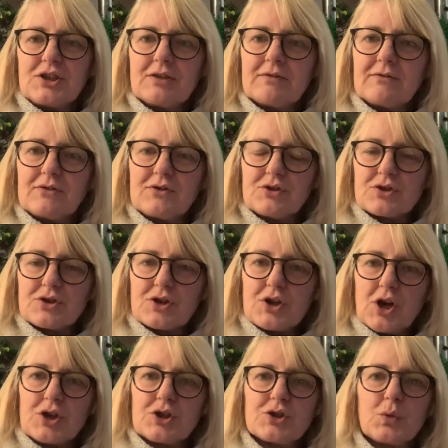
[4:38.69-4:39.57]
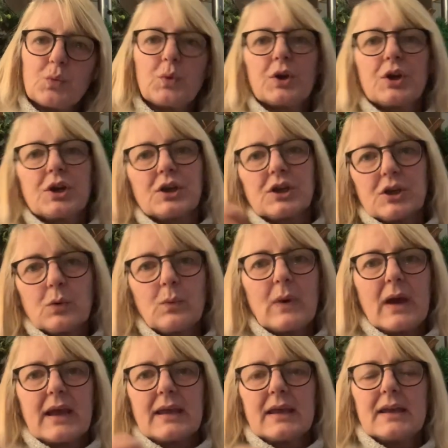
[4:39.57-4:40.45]
You've just got to work your
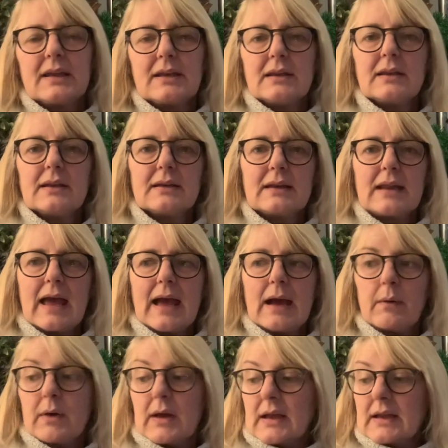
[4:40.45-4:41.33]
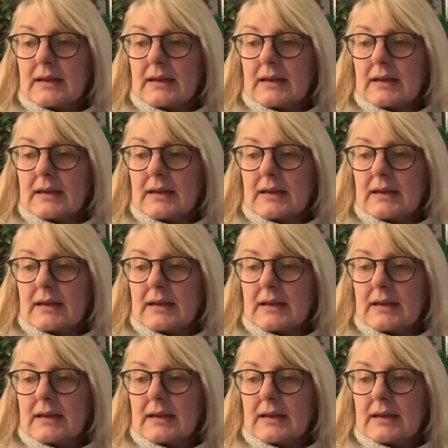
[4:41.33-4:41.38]
way in now.